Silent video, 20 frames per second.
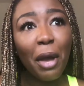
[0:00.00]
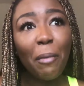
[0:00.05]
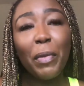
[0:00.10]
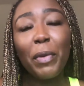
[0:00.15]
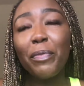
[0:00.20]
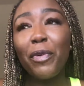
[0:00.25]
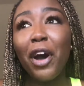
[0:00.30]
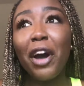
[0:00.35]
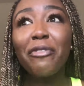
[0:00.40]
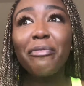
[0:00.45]

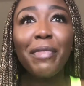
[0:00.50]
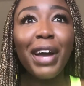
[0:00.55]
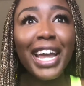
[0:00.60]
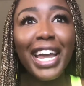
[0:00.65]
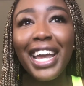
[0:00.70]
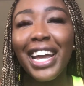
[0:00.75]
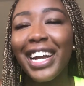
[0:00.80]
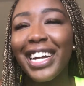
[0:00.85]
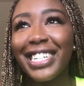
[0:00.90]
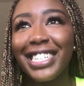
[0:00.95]
people of my
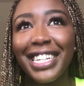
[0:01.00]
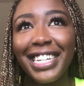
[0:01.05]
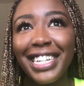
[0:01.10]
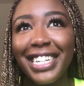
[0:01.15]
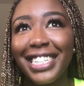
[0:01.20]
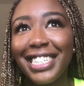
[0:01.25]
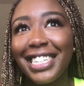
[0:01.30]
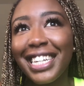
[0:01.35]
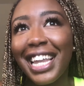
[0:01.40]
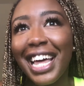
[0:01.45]

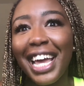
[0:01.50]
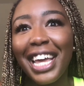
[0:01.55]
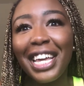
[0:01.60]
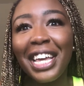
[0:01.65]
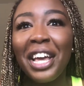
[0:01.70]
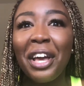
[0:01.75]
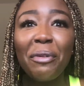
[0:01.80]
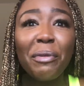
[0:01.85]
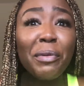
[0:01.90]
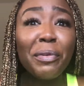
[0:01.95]
heritage, like
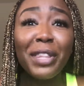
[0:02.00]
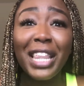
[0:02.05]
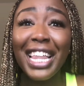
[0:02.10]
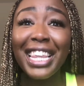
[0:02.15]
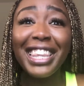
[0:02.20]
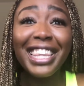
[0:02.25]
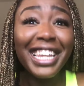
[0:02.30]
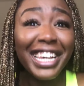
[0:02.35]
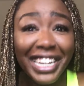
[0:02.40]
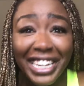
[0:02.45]
people
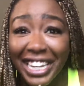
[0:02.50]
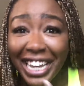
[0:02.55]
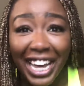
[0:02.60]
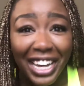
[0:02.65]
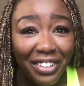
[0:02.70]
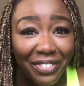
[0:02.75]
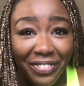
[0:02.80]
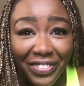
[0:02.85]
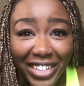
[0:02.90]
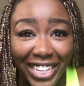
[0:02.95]
that look
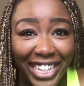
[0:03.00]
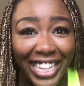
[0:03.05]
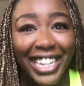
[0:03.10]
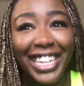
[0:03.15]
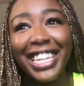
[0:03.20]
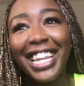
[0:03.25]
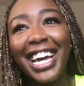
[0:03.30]
like me.